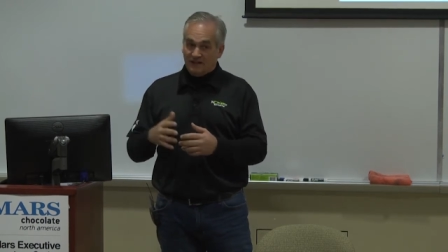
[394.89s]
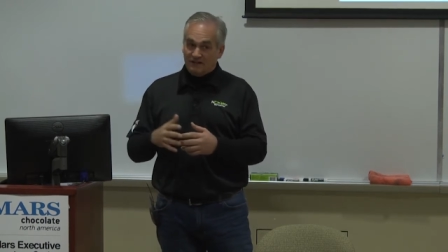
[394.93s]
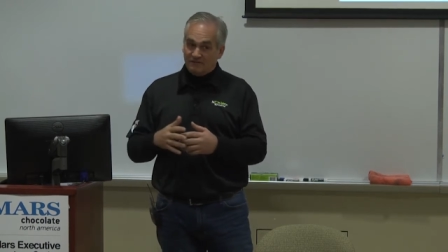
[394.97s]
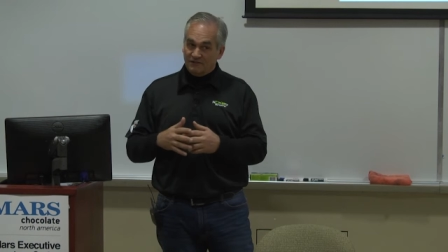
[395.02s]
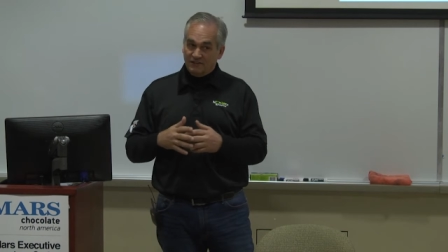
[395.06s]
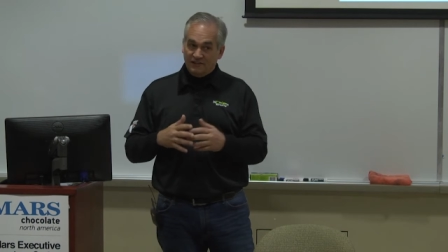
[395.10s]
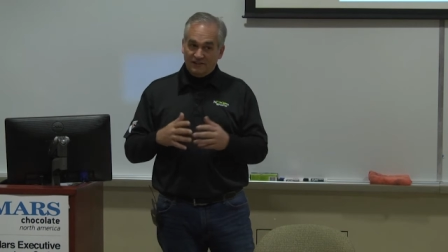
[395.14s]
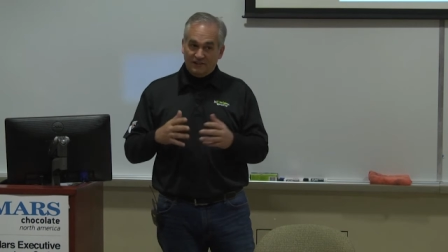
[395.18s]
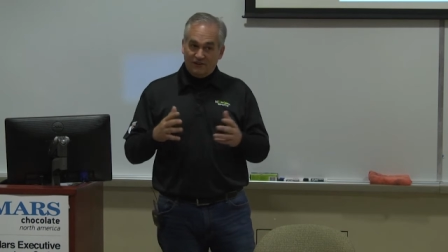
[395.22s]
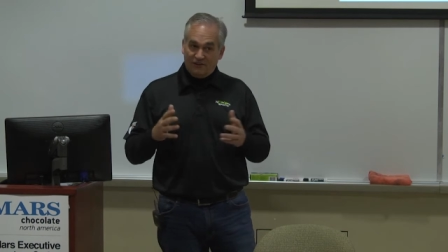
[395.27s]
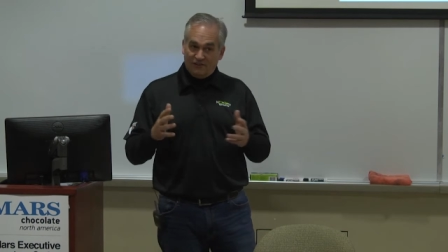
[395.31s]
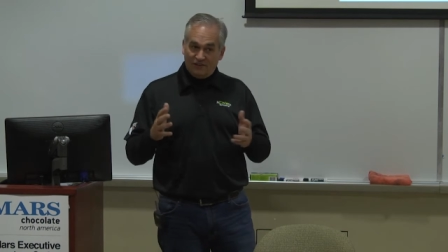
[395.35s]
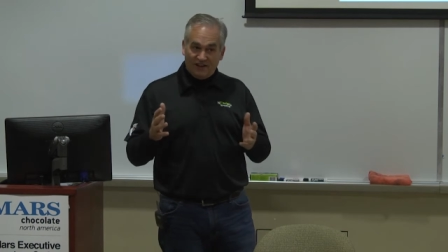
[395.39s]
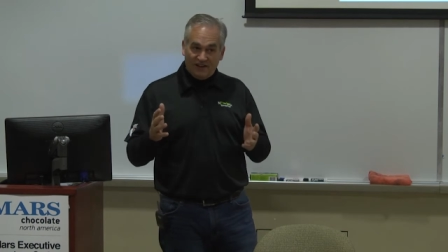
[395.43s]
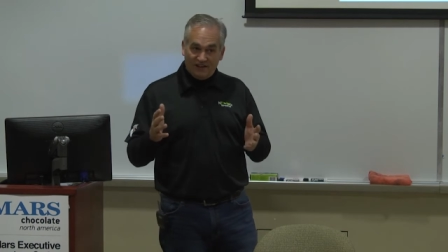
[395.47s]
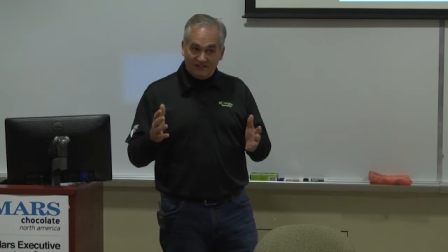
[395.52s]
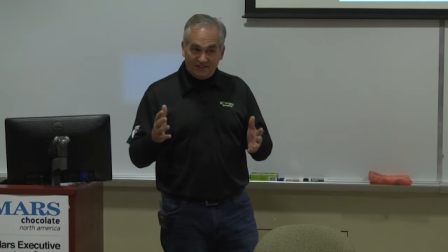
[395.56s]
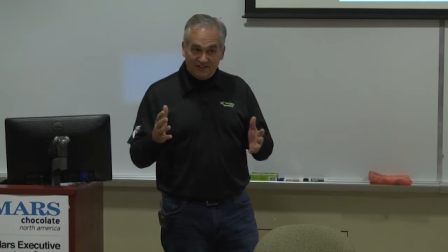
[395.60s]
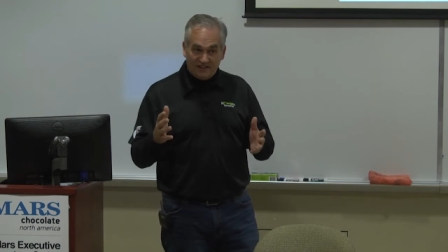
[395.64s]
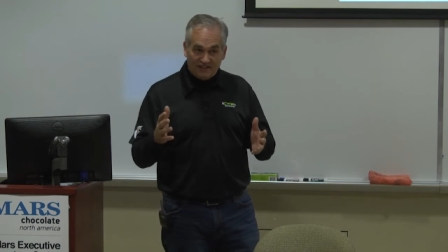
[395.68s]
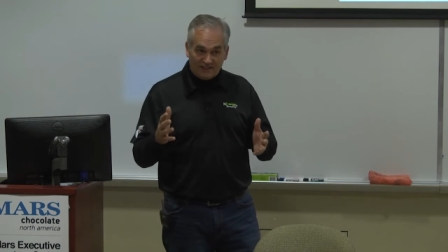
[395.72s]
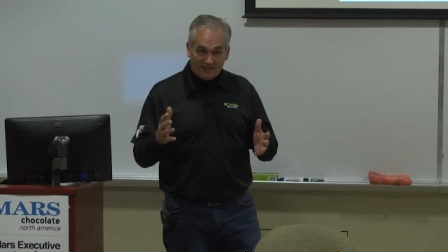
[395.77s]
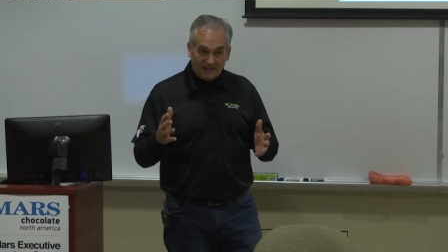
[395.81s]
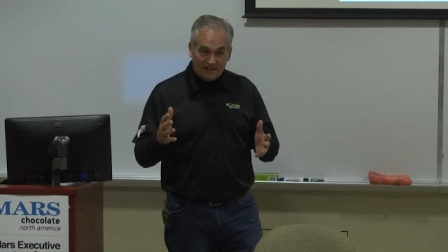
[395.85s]
I really don't have
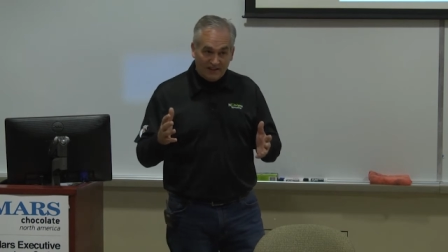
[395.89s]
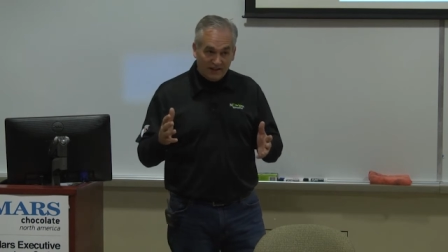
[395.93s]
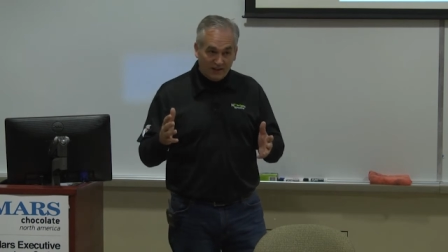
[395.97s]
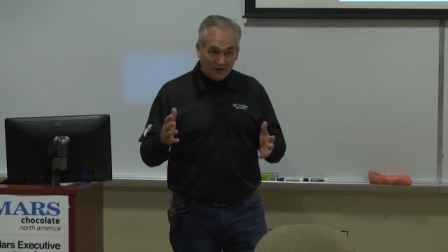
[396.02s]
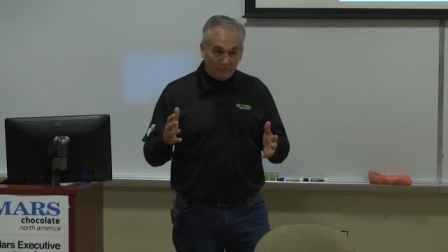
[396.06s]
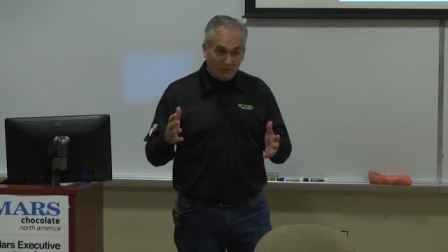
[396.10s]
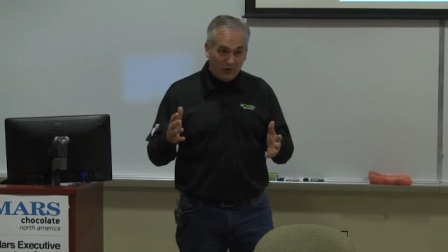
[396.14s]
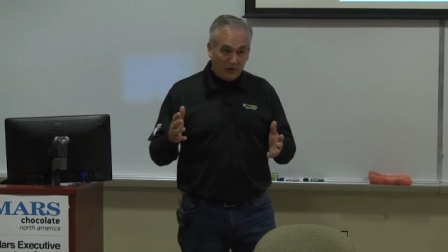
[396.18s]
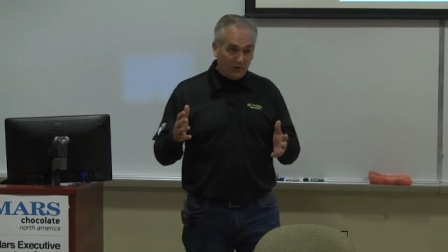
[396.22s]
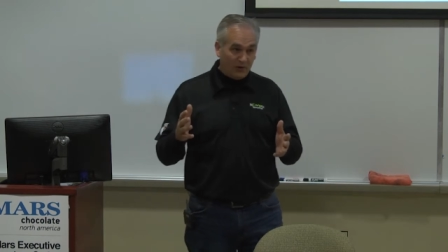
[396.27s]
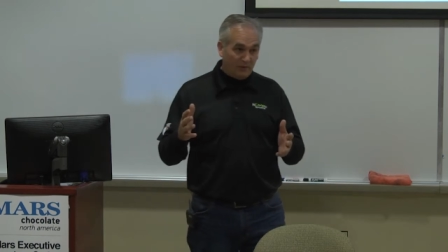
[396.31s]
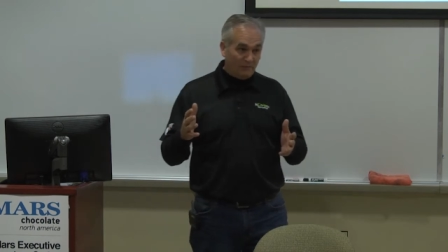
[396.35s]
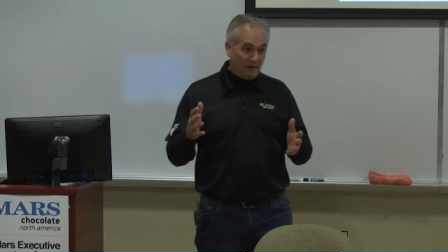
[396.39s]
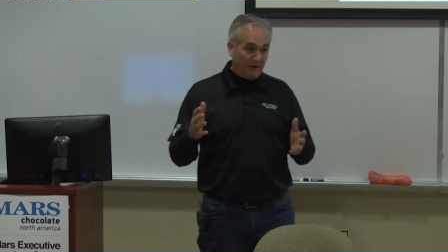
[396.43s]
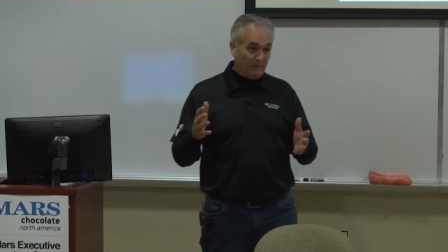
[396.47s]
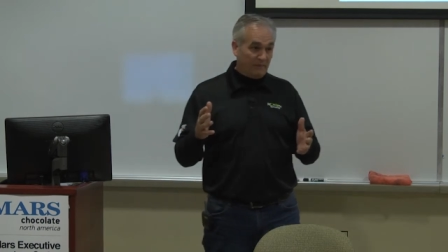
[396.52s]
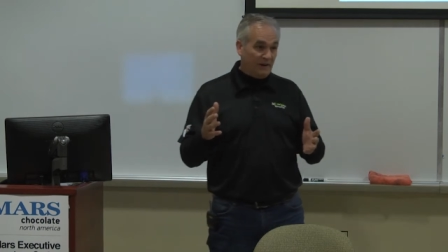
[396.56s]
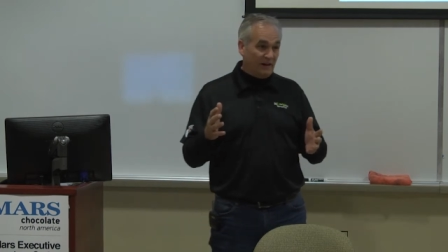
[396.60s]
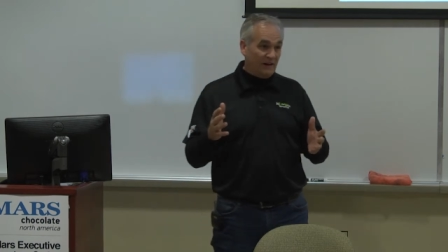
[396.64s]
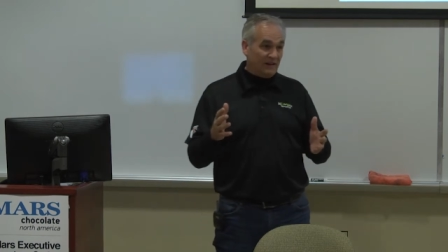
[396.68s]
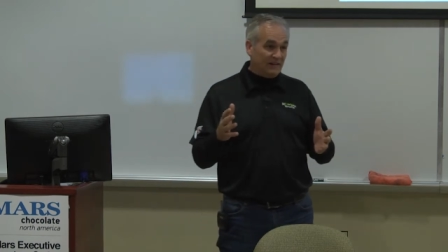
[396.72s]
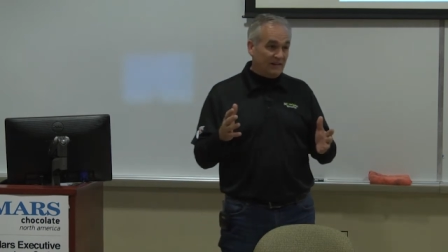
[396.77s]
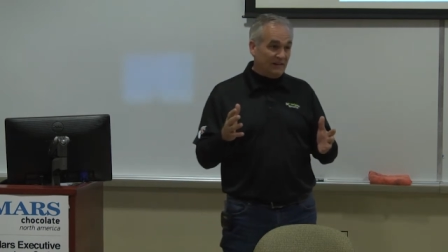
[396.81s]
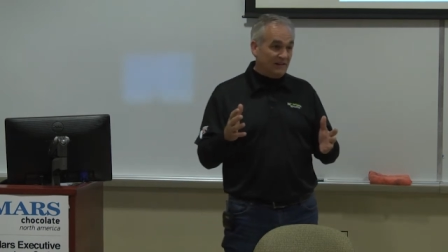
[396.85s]
an athletic bone in my
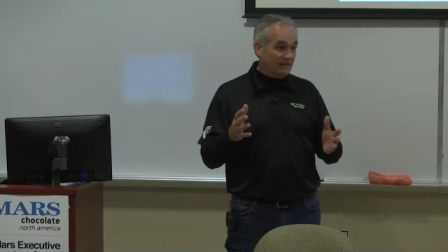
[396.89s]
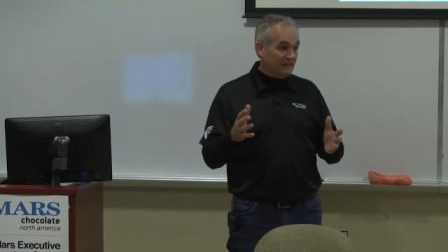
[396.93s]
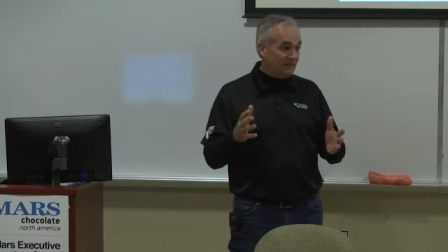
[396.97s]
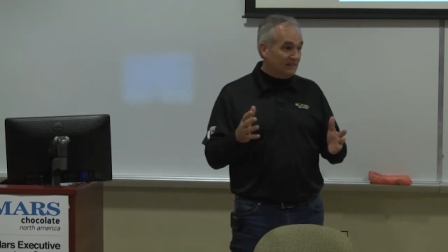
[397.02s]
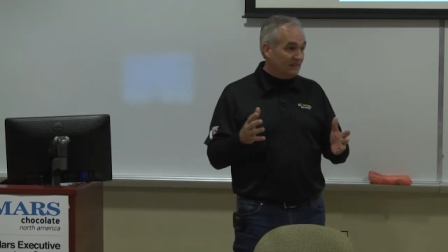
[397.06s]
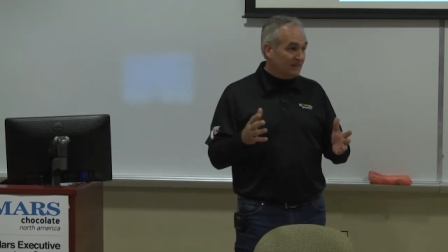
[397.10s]
body.